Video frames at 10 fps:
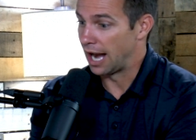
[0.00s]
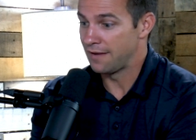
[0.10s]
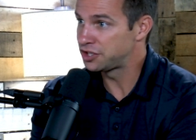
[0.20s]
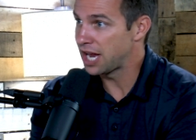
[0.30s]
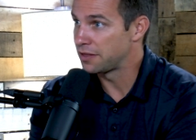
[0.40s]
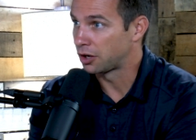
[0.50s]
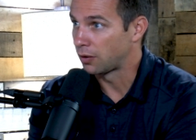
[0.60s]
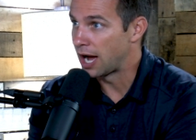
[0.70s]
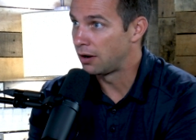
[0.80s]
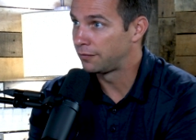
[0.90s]
It. I've sat in the
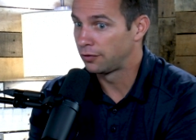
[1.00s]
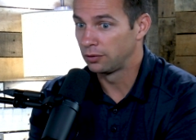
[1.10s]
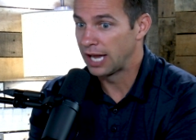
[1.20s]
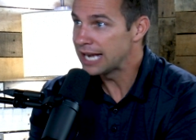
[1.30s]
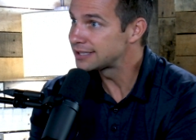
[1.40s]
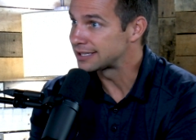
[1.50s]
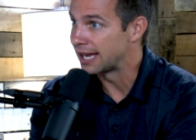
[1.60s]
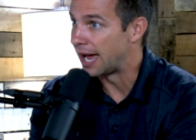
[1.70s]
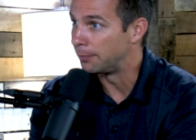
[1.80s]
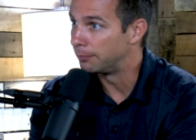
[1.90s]
crowd right. for lots of
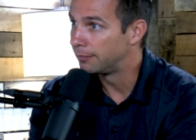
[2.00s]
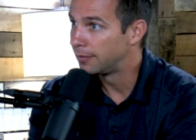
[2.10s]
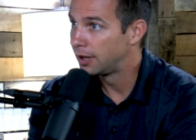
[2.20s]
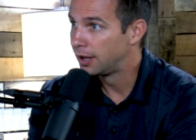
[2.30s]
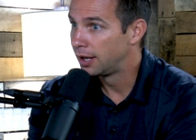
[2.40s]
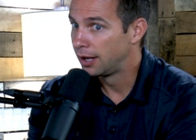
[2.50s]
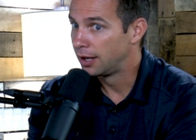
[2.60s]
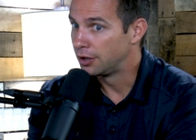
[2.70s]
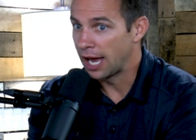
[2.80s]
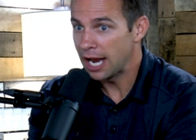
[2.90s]
time. Right.
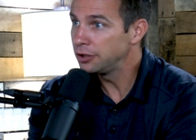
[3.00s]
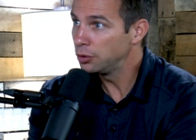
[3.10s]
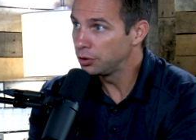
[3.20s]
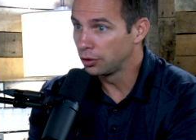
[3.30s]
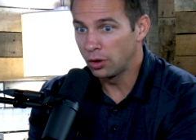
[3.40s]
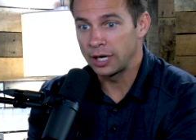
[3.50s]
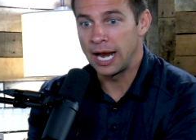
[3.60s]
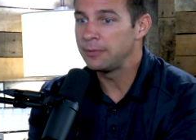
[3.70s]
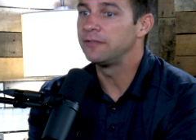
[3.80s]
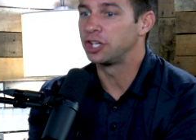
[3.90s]
And I knew the Lord, and
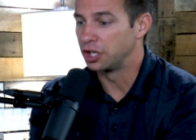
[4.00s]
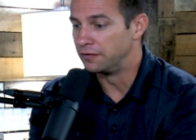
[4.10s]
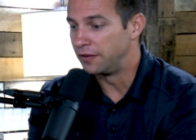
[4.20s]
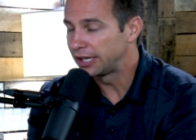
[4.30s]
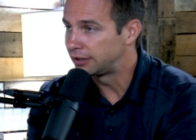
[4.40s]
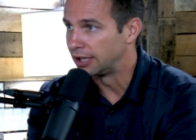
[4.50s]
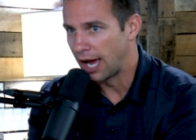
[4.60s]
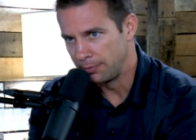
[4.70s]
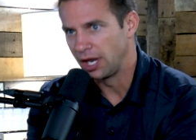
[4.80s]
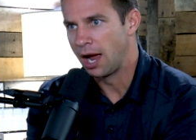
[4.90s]
I'm even convicted.
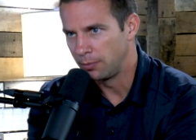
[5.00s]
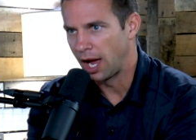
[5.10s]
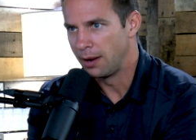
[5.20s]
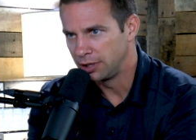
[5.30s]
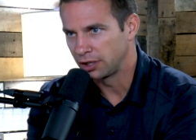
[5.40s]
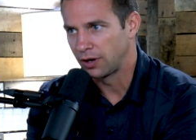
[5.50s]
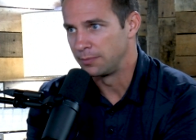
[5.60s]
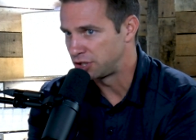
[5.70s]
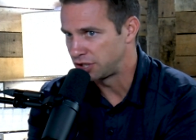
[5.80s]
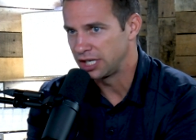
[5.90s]
i mean, I'm I'm in the crowd.
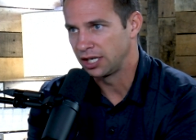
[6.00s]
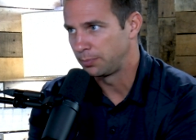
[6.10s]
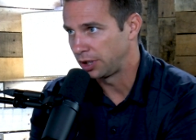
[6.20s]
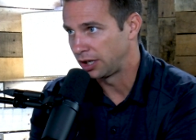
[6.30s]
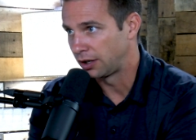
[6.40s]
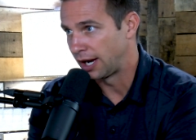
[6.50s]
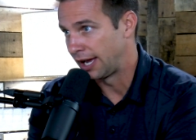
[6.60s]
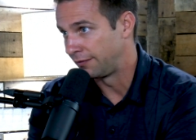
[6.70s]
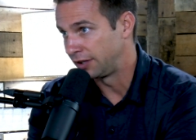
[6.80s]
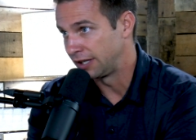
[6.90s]
I'm sitting up here. I
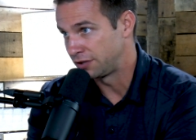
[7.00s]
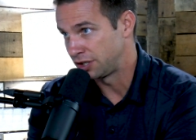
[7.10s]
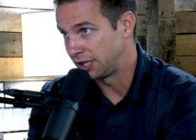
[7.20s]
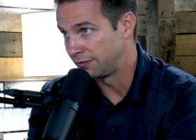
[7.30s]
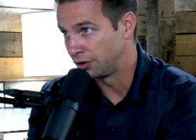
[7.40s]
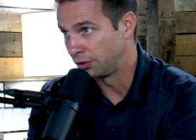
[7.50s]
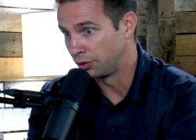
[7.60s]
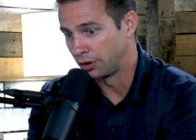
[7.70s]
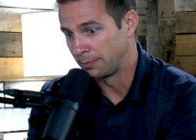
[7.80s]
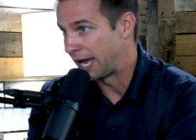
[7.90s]
have gifts to give to the
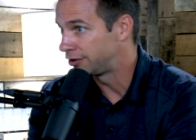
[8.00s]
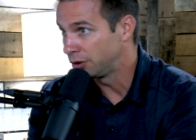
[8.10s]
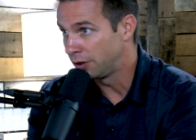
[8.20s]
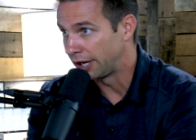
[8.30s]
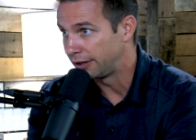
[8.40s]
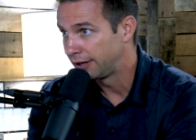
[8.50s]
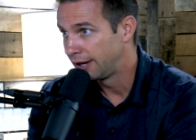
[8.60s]
Lord. I'm not doing it.